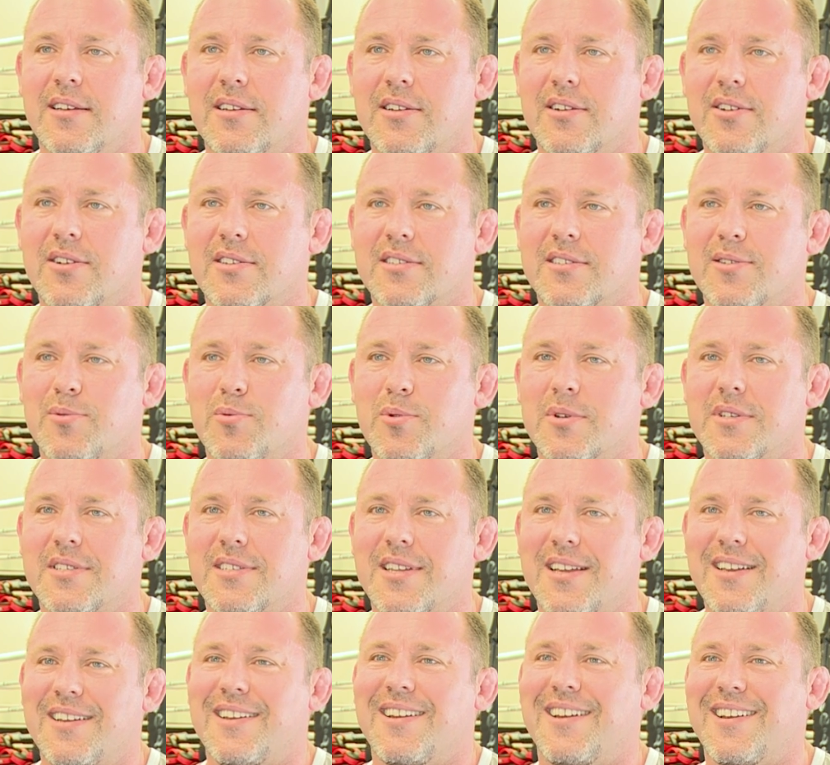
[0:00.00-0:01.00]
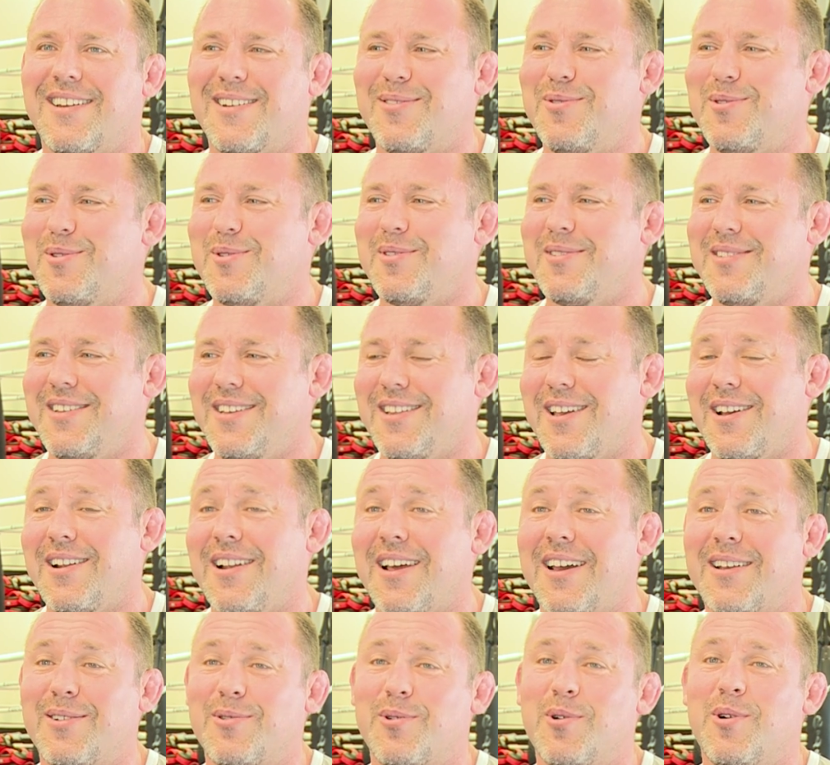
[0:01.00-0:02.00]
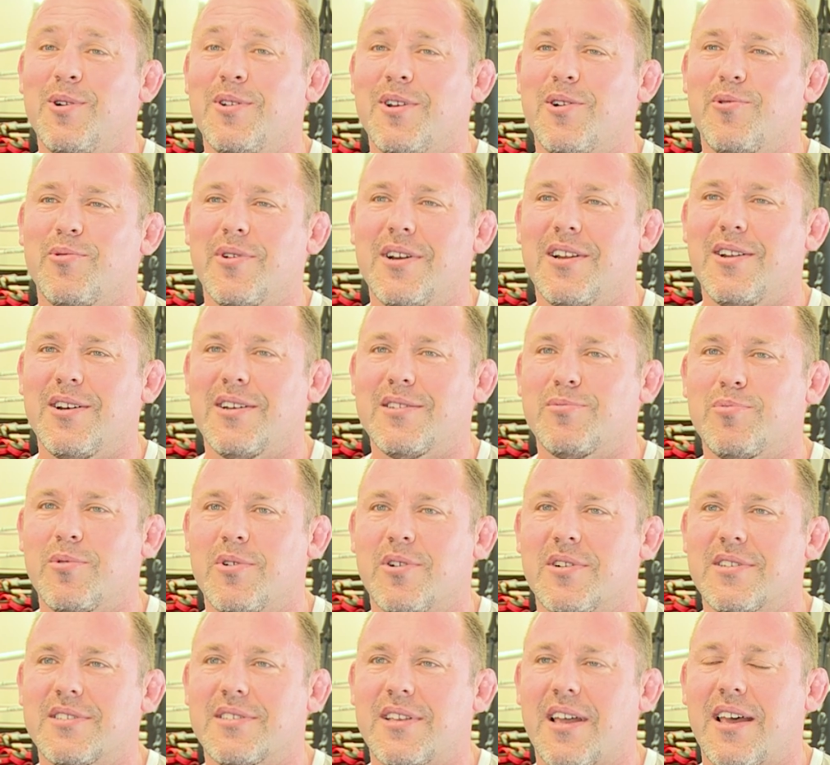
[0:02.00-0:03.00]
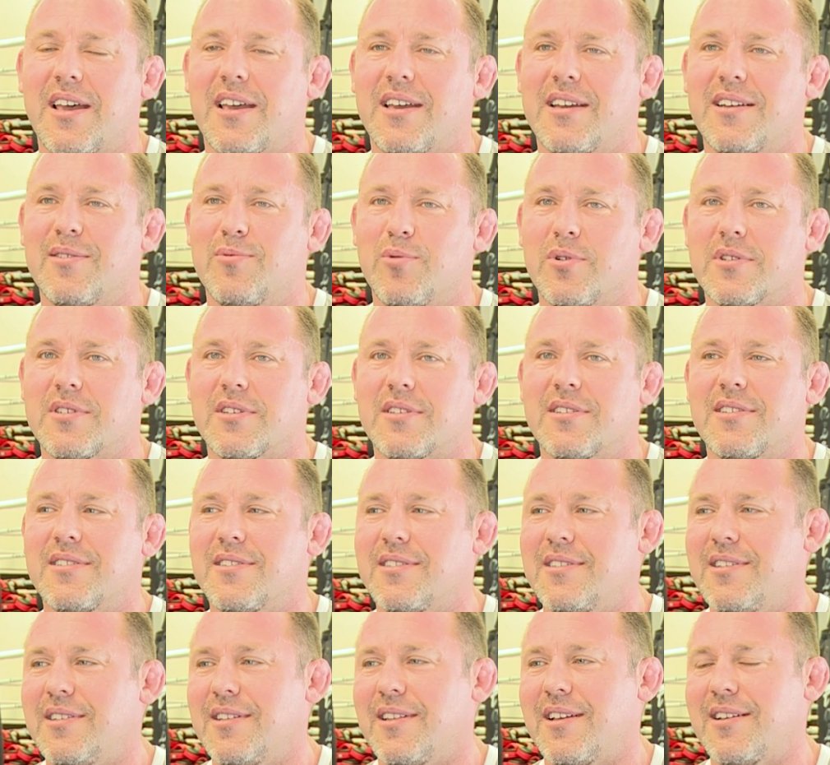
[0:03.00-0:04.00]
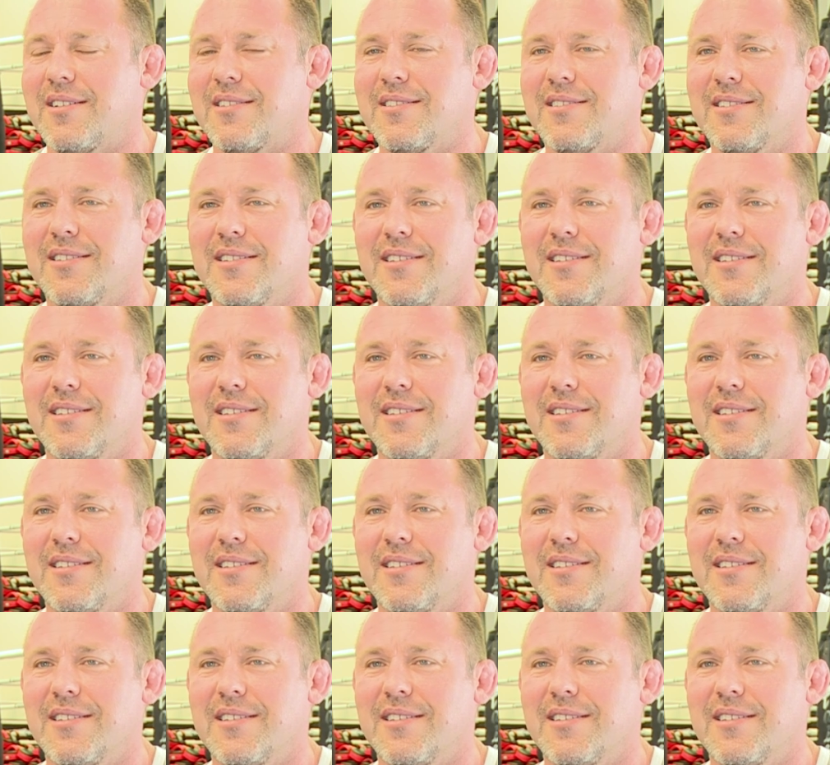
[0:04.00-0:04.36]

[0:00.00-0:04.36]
because it was, you know, later on I realised where I was staying, it wasn't, you know,